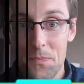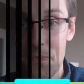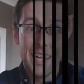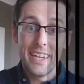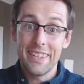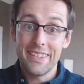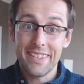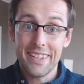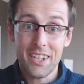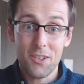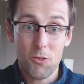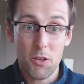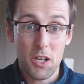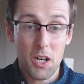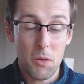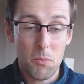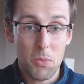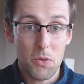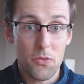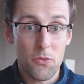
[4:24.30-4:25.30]
Secret
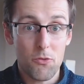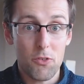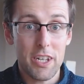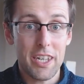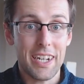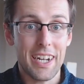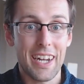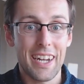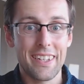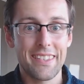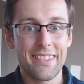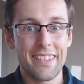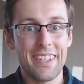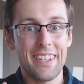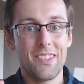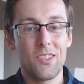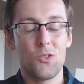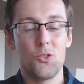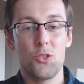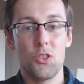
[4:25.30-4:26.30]
number three, guys,
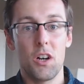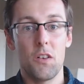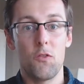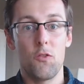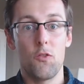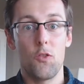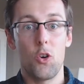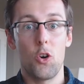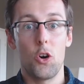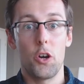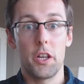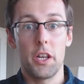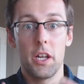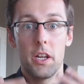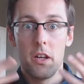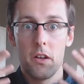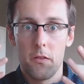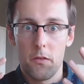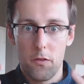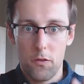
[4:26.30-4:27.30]
is to avoid
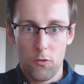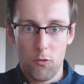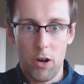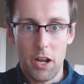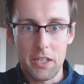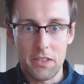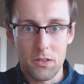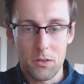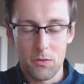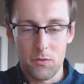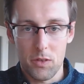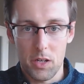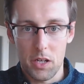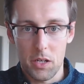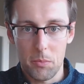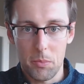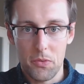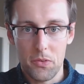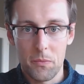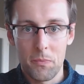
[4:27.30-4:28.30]
phrasal
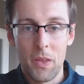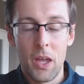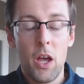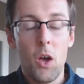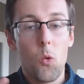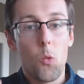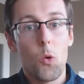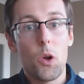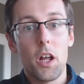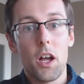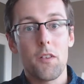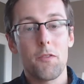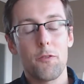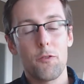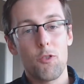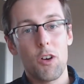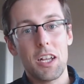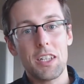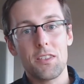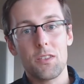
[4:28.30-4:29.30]
verbs. What are
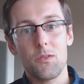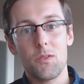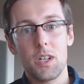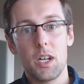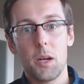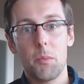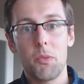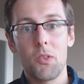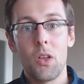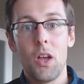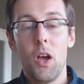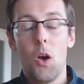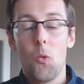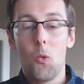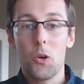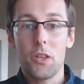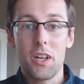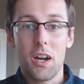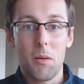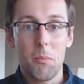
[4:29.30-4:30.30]
phrasal verbs?
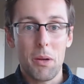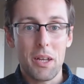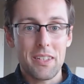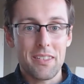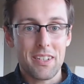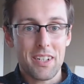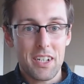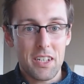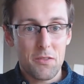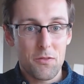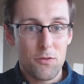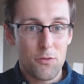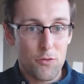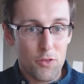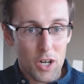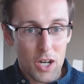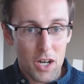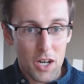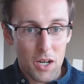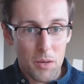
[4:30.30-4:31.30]
Well, they are basically
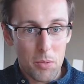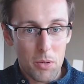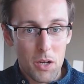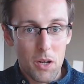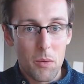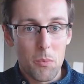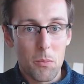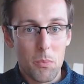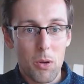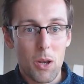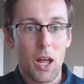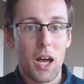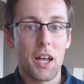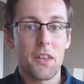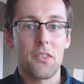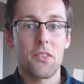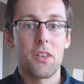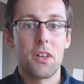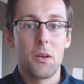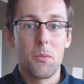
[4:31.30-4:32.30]
verb
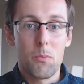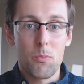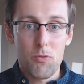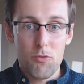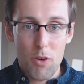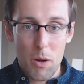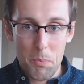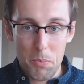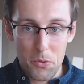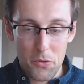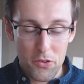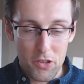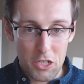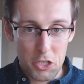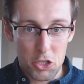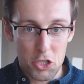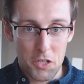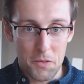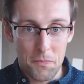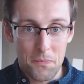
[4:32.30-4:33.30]
plus
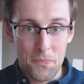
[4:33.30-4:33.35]
preposition.